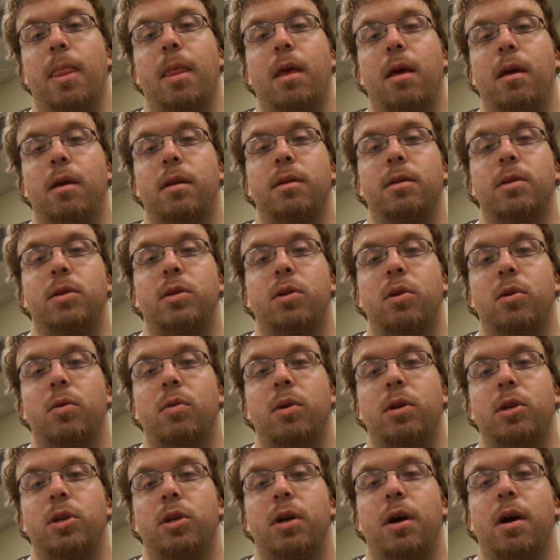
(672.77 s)
And so
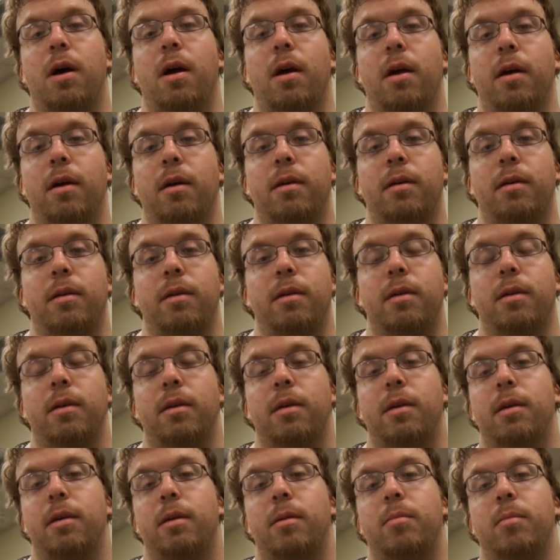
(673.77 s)
a child
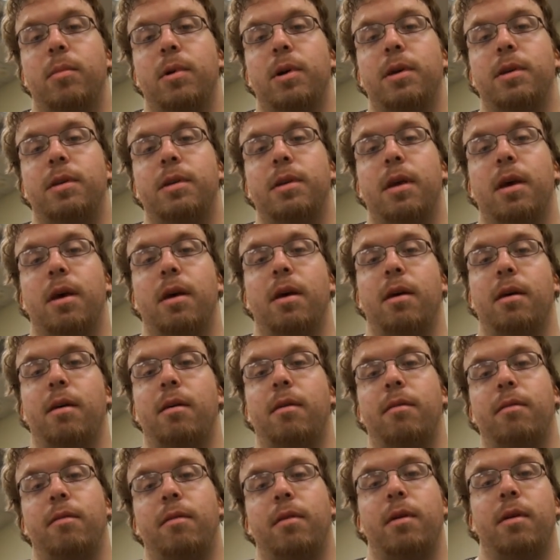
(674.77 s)
must
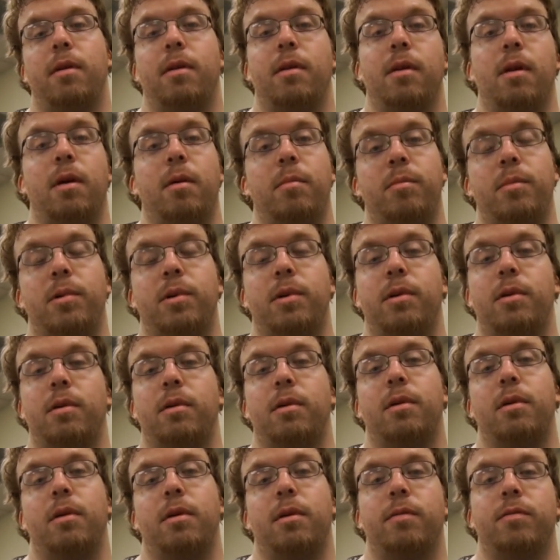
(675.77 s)
have a number
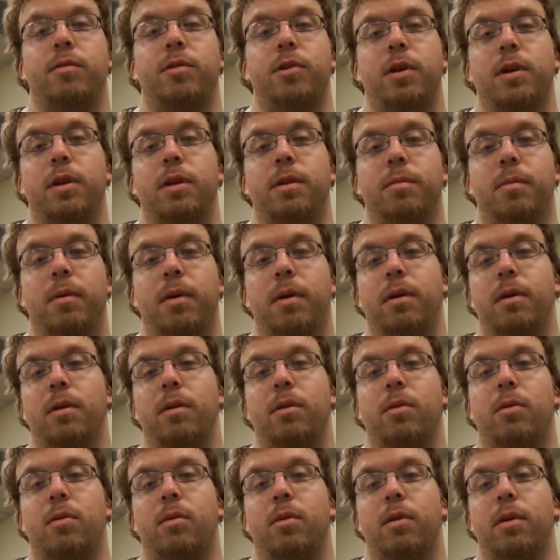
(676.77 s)
of
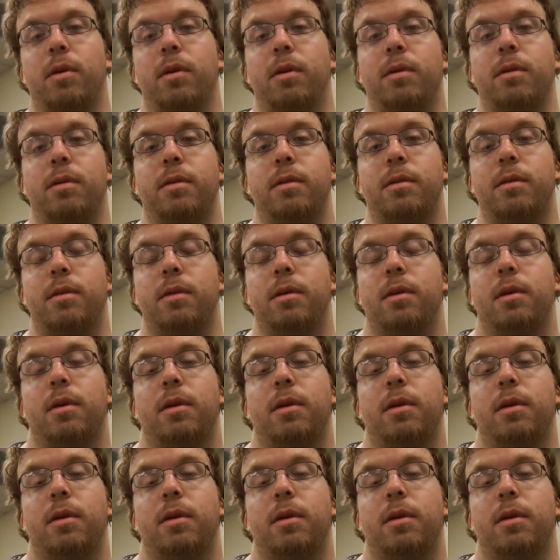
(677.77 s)
transplanted organs